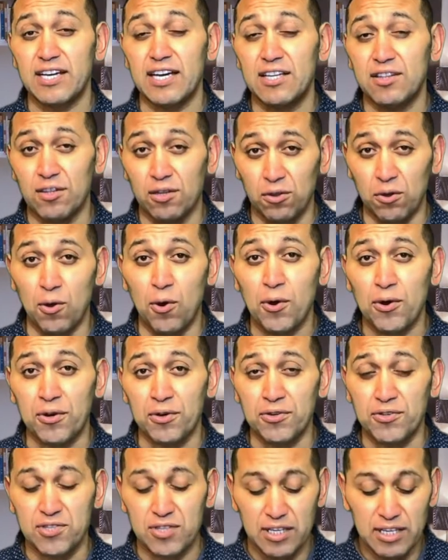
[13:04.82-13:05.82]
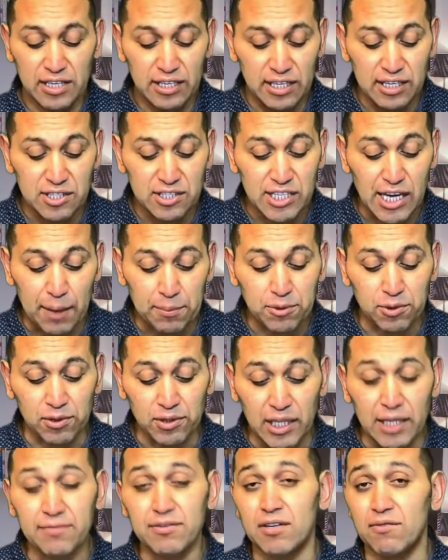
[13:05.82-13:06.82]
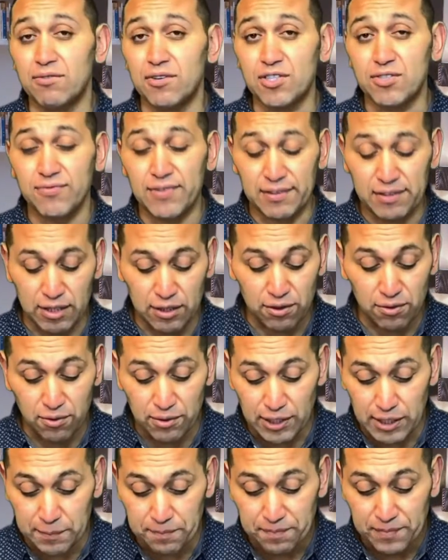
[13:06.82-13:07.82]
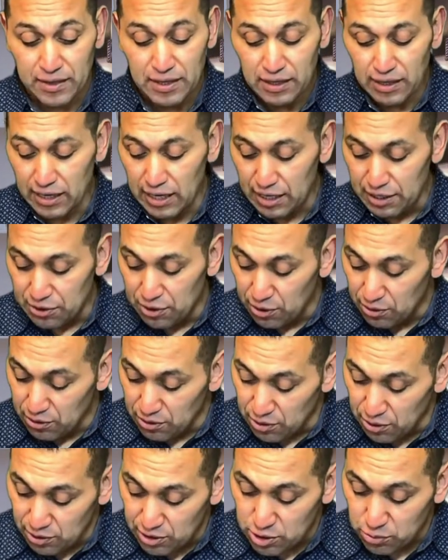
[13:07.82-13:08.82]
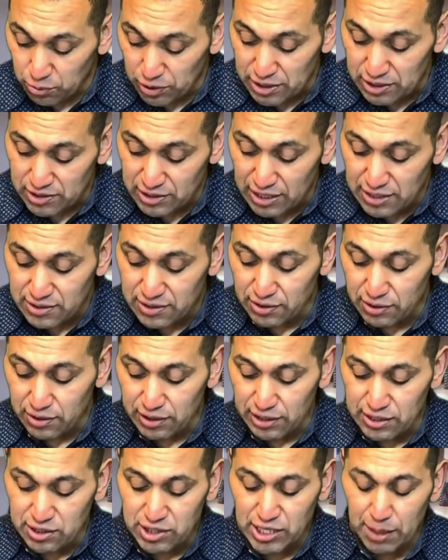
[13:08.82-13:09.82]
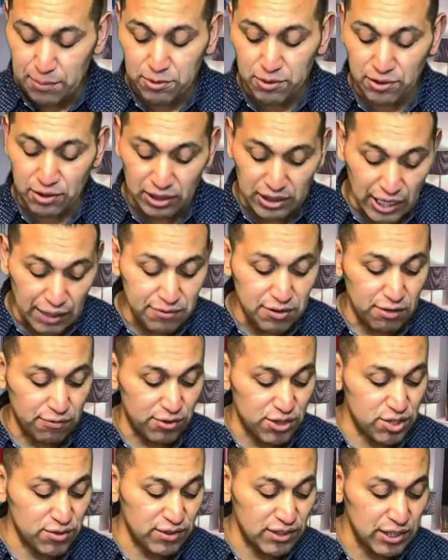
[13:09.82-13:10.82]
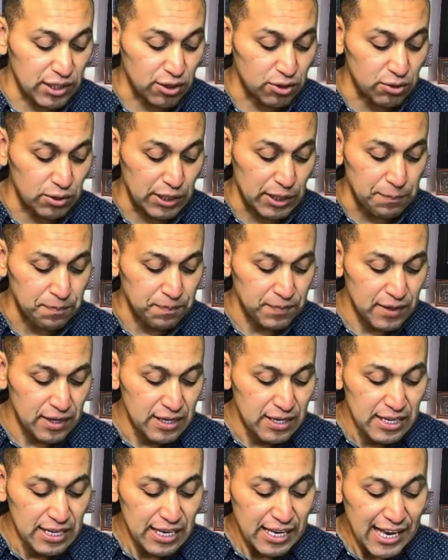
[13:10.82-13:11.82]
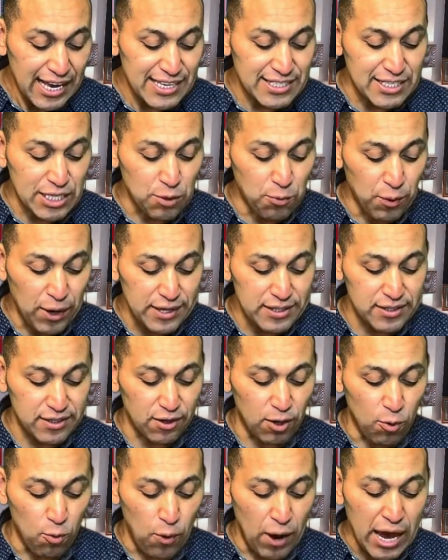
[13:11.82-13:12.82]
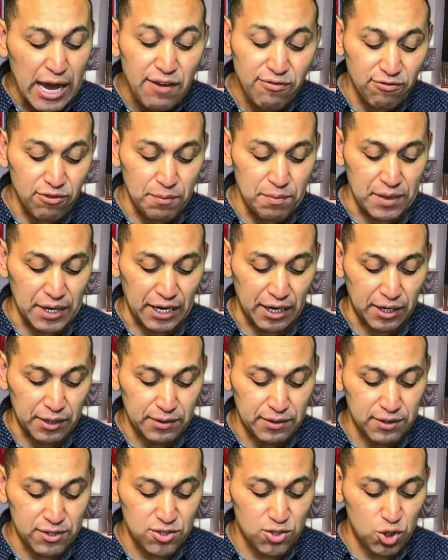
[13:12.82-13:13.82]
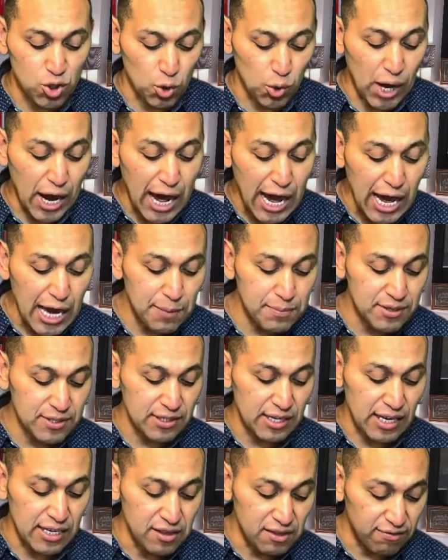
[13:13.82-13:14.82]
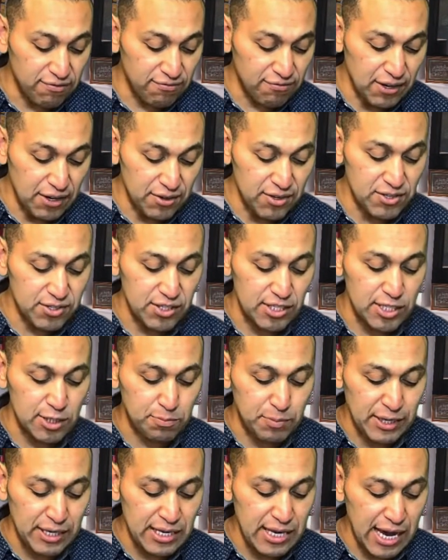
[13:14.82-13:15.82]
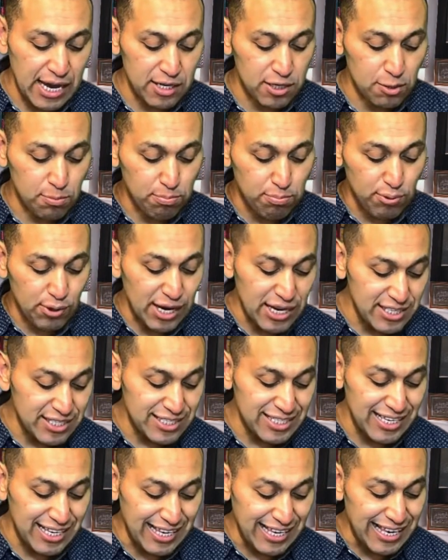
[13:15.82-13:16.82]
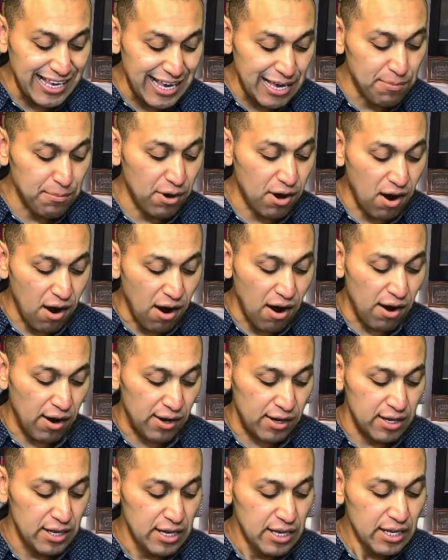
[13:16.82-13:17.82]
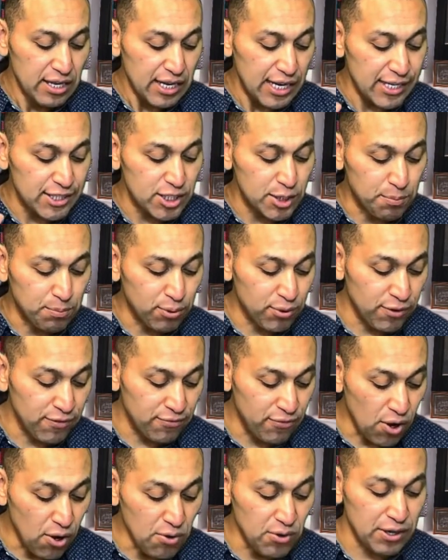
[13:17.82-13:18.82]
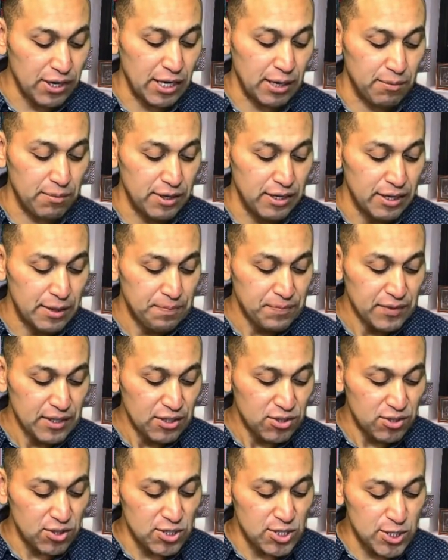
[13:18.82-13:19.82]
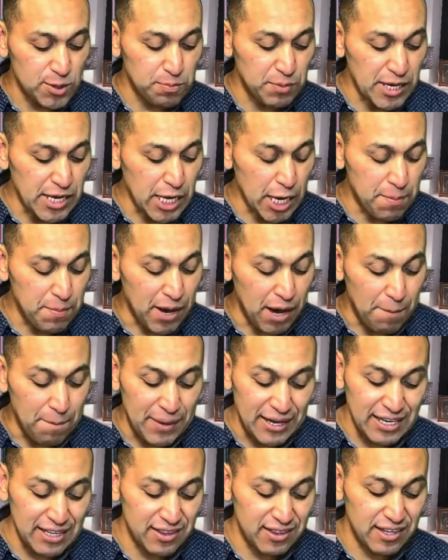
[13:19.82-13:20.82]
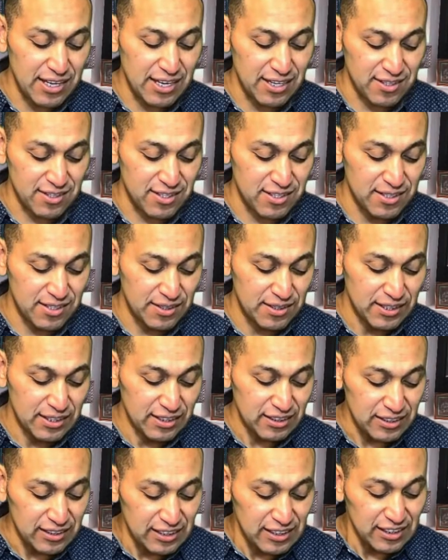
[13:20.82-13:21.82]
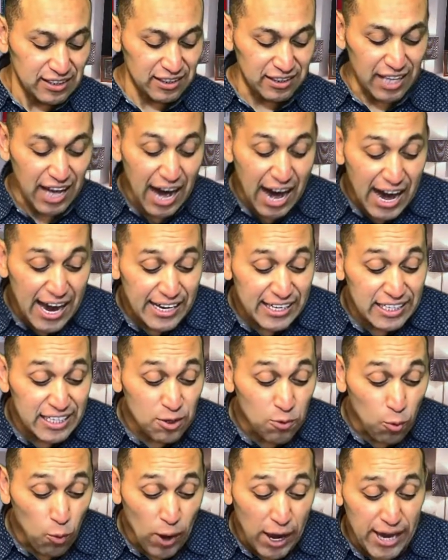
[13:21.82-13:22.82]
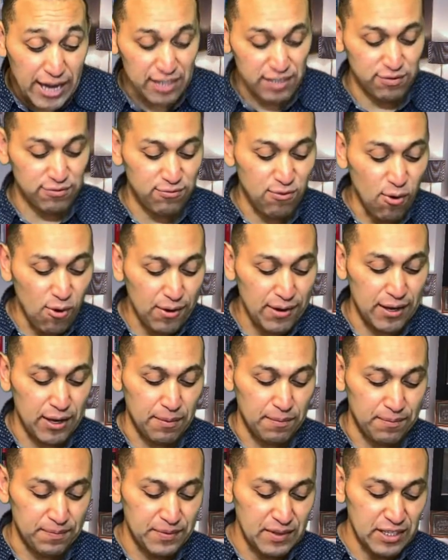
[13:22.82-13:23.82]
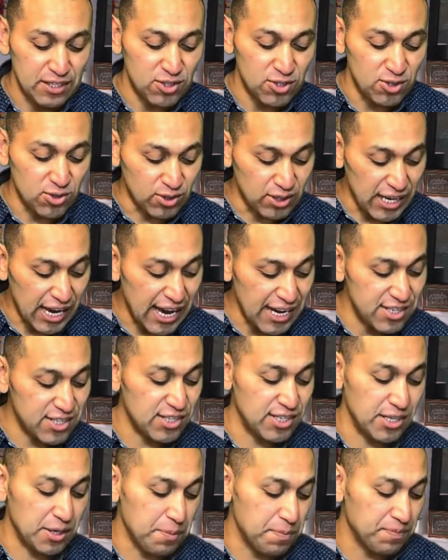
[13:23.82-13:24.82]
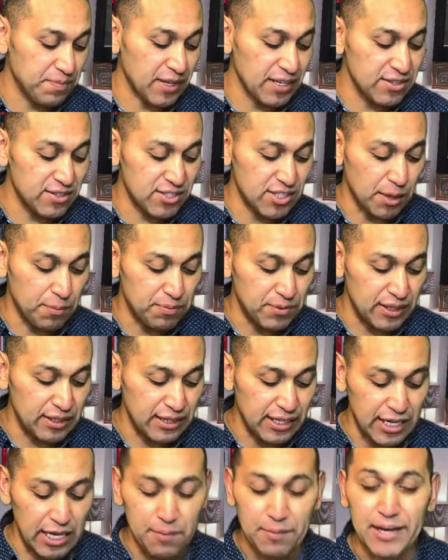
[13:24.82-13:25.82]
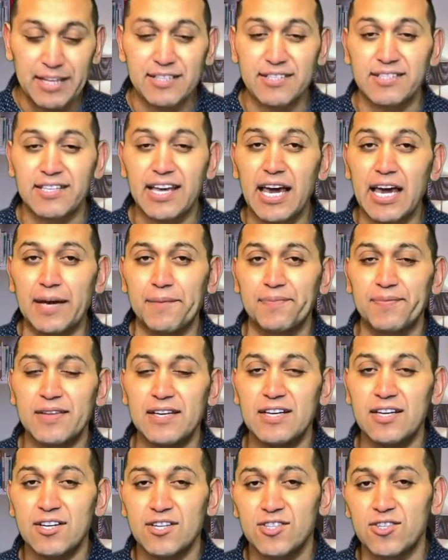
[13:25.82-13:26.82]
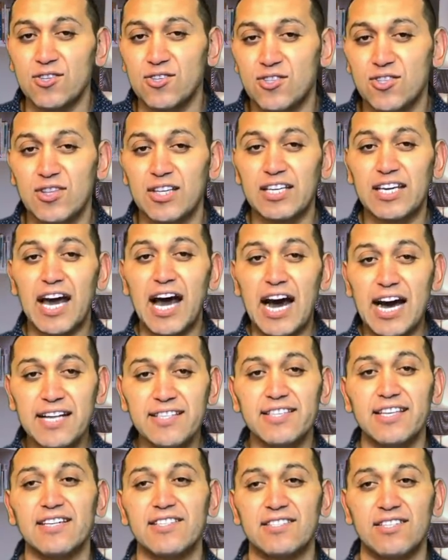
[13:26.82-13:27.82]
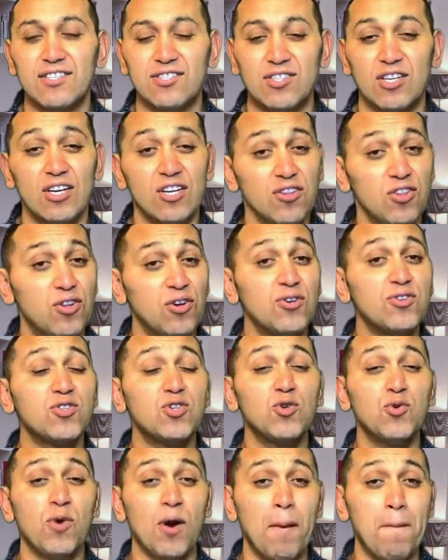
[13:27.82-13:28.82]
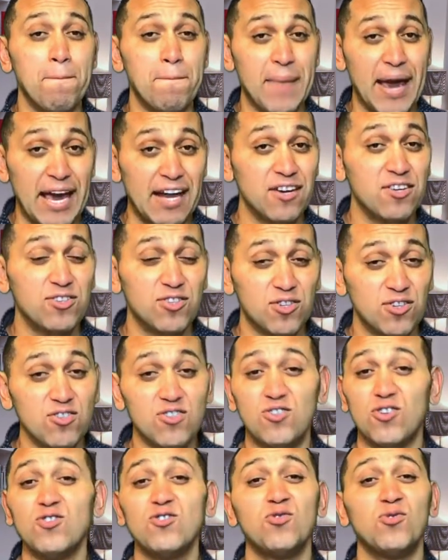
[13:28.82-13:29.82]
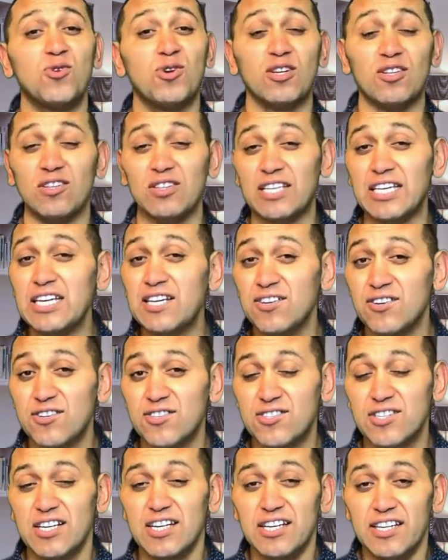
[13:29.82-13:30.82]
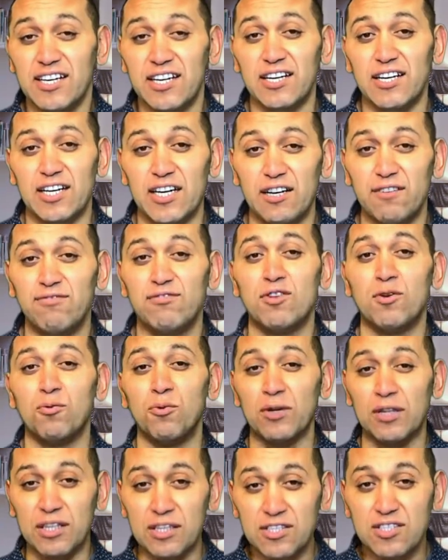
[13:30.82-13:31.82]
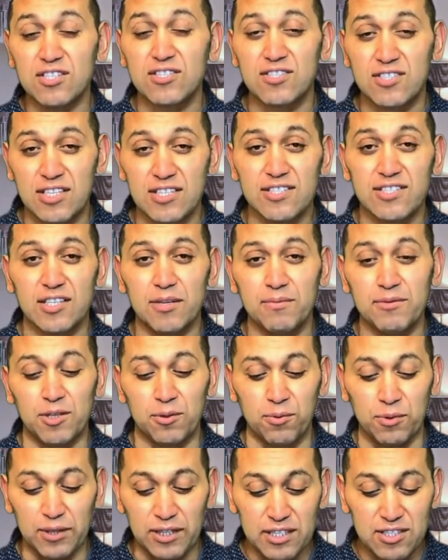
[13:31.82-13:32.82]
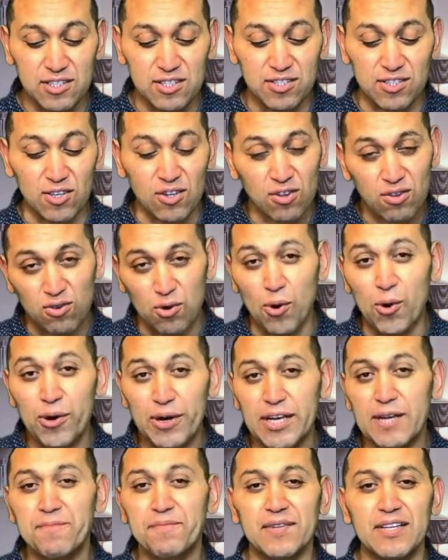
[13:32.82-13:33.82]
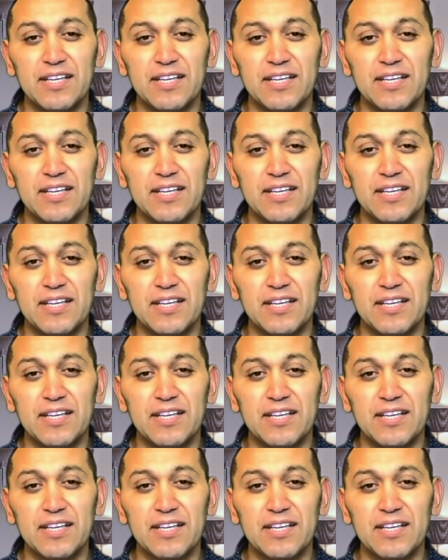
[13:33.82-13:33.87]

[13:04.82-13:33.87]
and the lawyers in chapter 11, verse 53. Notice what he says there in chapter 11, verse 53. As he went away from there, the scribes and the Pharisees began to press him hard and to provoke him to speak about many things, lying in wait for him to catch him in something that he might say. So the context is those who are managers, those who are leaders of the religious system, the religious authority,